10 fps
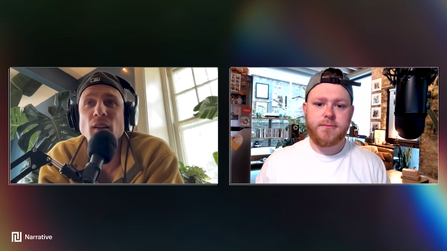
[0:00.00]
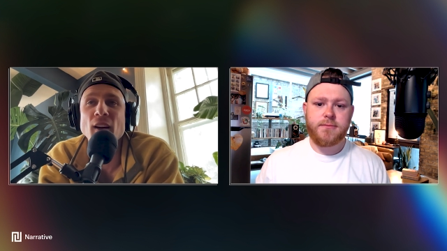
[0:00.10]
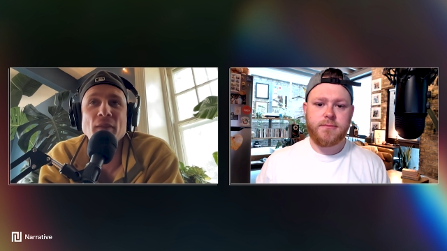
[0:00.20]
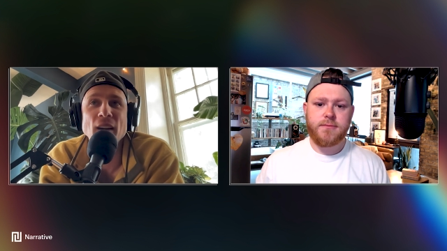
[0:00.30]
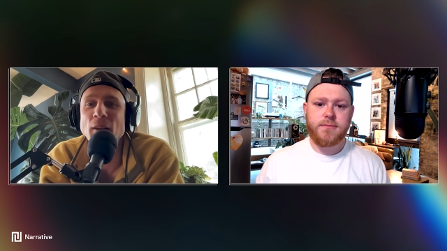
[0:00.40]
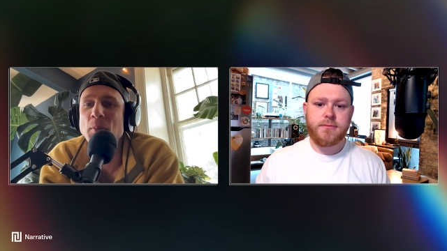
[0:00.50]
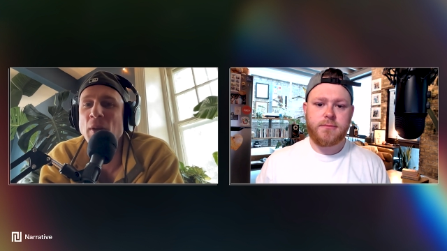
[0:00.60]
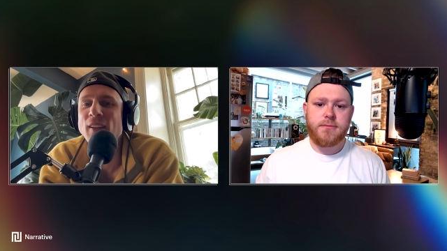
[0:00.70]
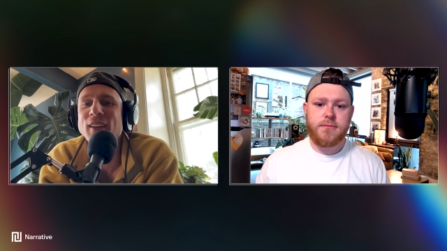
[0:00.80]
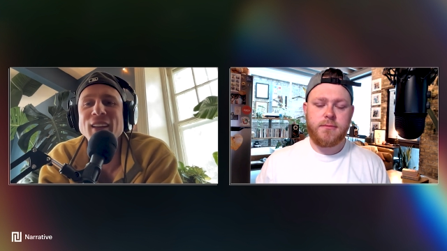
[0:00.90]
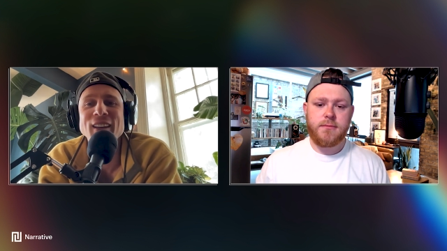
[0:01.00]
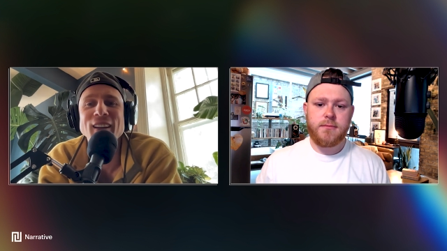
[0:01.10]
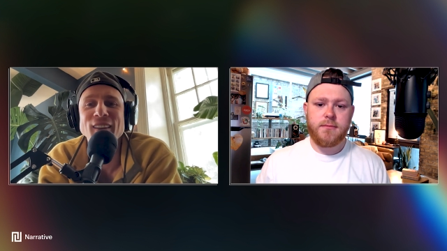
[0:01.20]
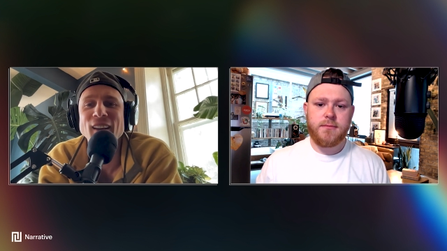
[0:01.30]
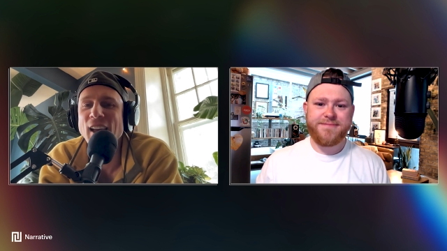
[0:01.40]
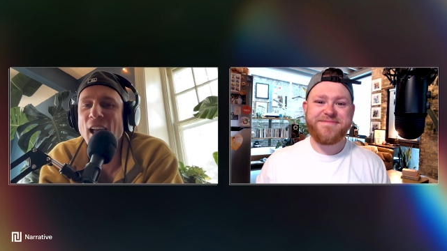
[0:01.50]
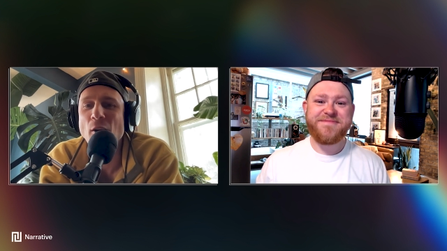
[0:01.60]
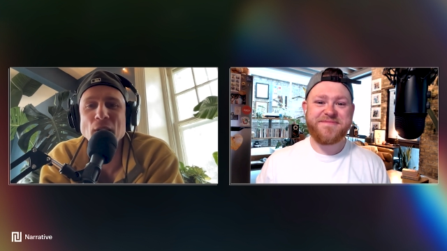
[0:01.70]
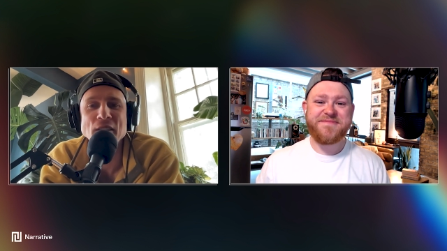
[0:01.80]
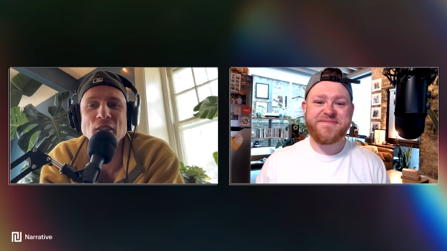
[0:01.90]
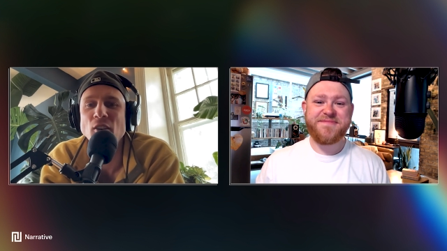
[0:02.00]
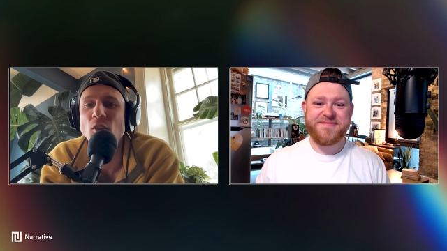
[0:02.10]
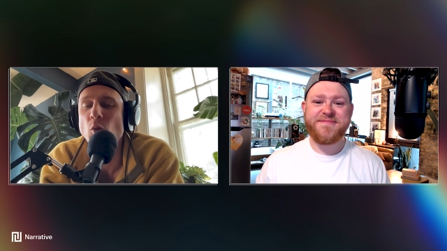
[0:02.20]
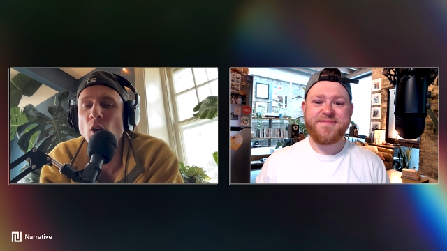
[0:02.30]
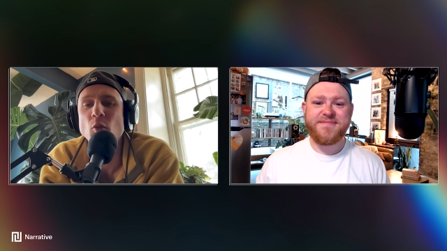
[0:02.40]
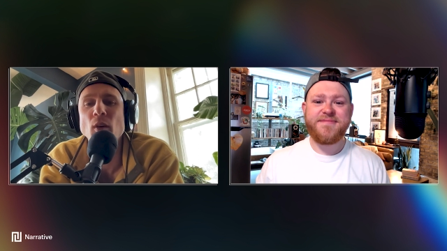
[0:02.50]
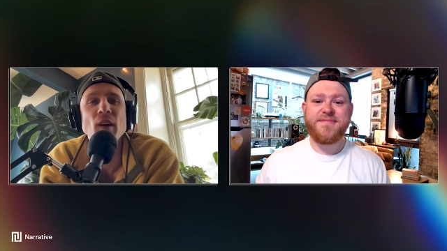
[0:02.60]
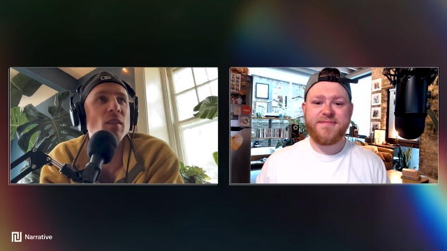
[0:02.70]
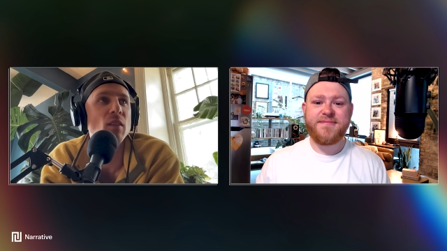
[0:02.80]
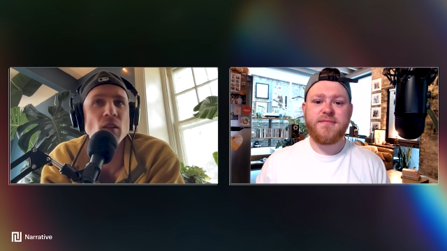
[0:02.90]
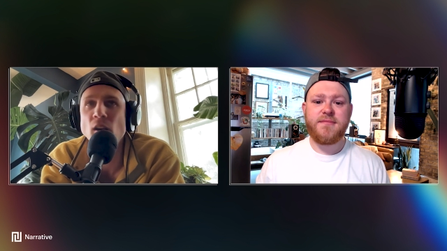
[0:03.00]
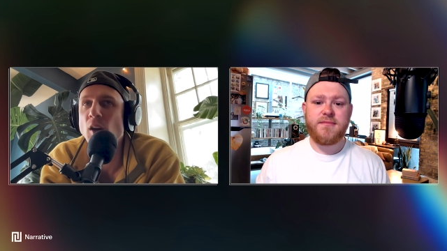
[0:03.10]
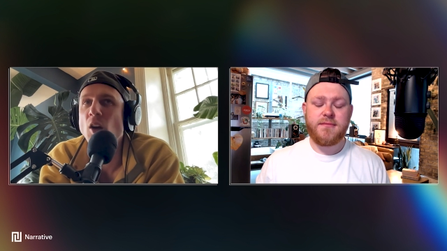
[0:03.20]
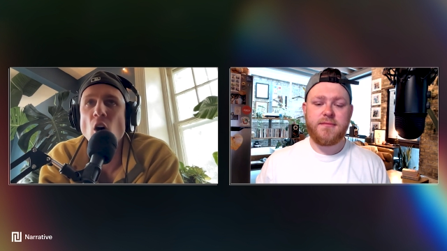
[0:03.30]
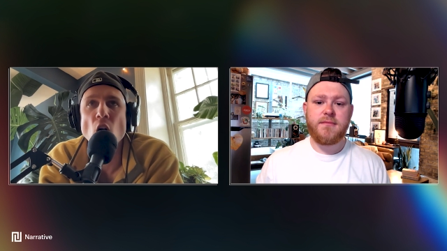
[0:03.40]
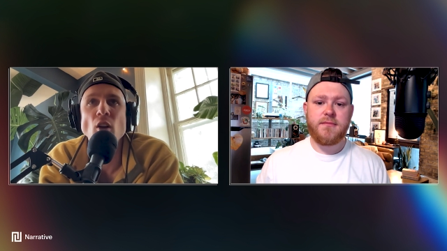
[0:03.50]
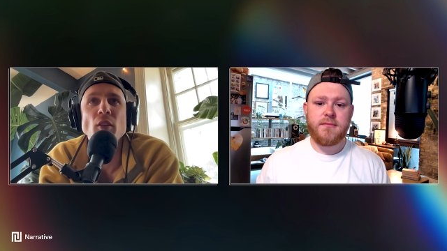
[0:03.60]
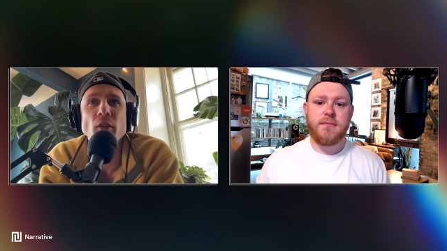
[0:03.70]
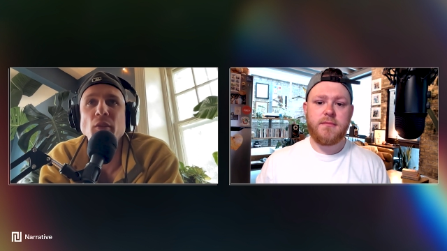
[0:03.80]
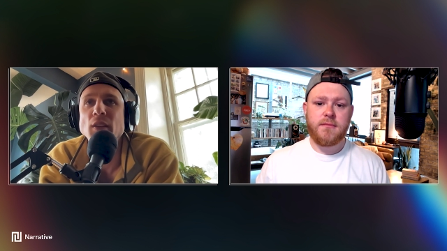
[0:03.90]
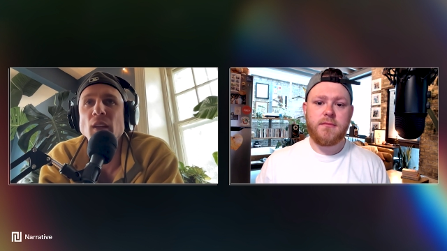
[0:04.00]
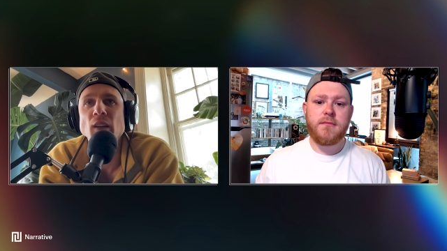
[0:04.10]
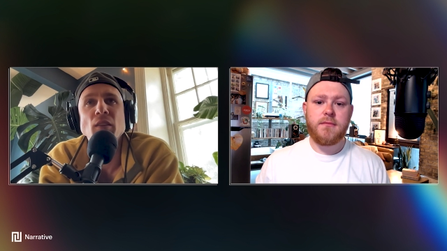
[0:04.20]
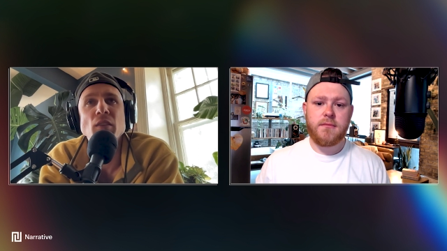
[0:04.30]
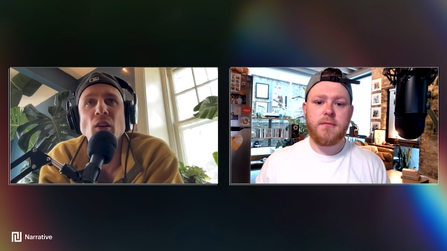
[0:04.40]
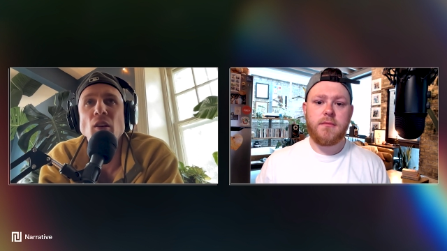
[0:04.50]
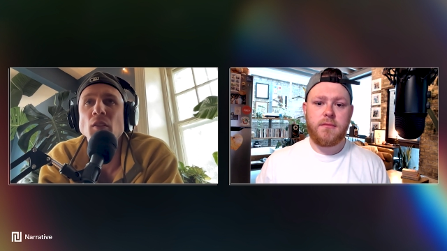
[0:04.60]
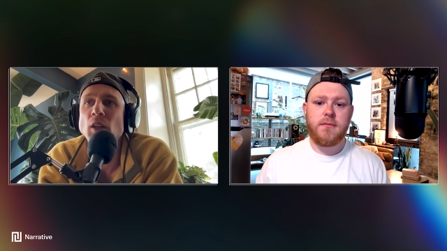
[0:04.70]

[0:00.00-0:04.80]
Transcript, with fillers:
Speaker 1: availability and like how easy are you to work with and all of those things so